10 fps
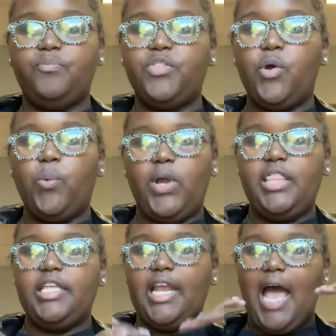the
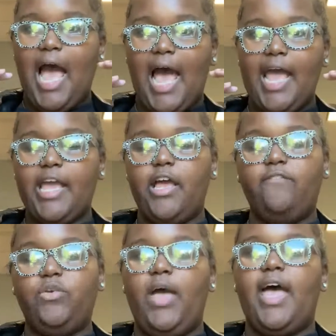width and the height
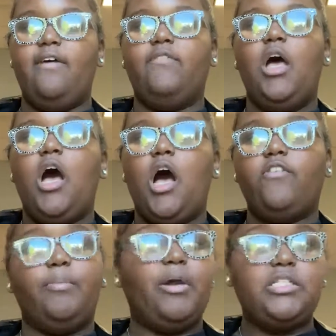of
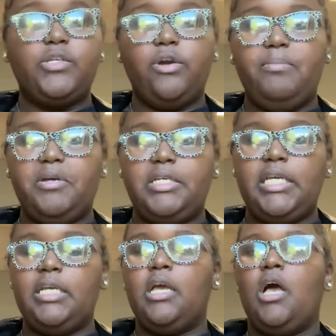a person or a
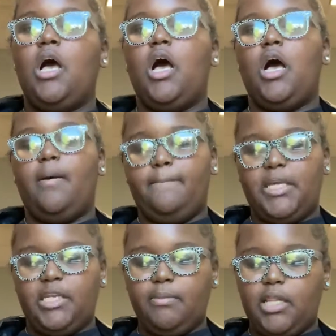building.
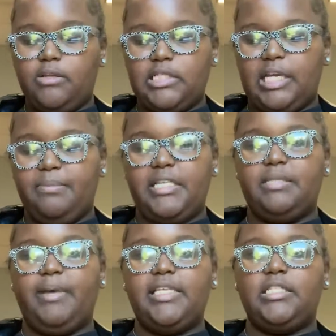Medium close-up is
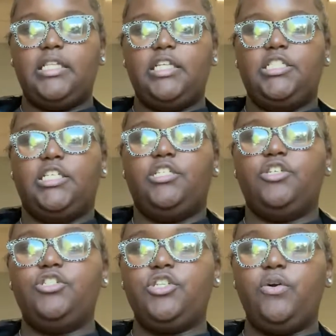basically just
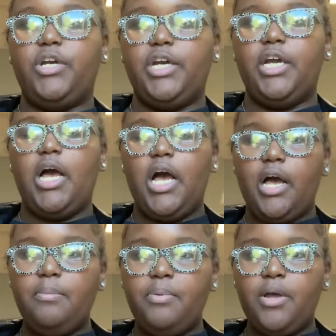your shoulder
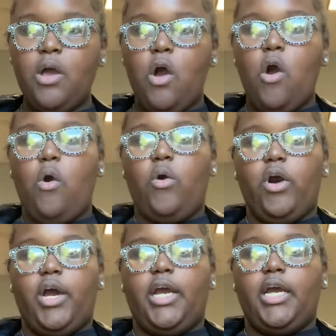up
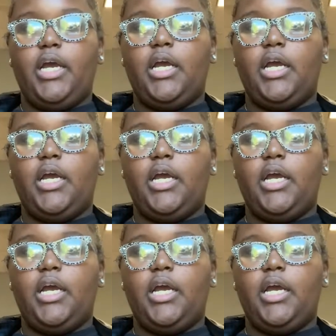or